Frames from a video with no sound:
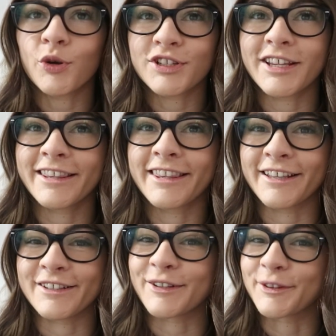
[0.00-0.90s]
putting
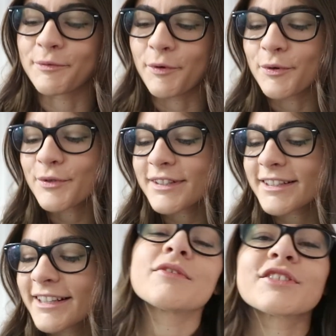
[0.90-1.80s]
things on the walls.
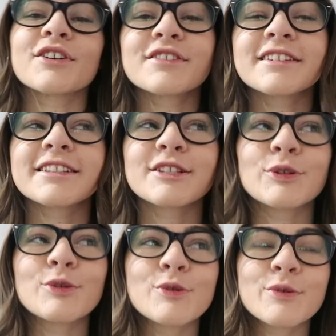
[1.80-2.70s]
We've started
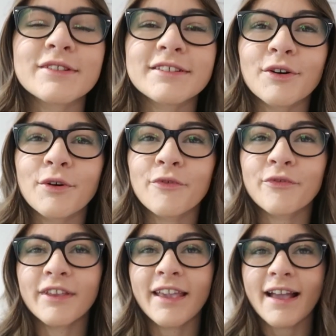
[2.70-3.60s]
to sort
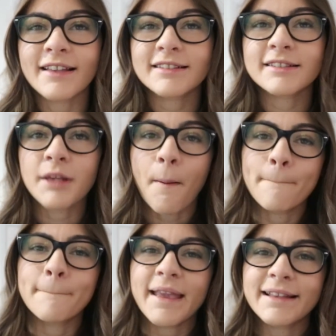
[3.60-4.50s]
of get
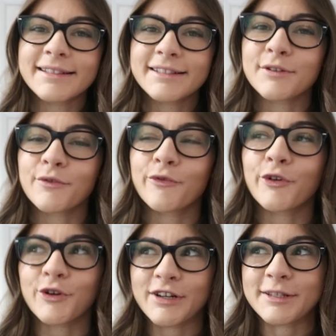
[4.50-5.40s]
some bits for
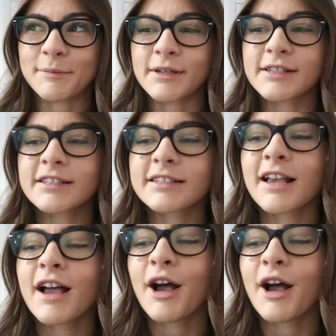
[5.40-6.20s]
Christmas.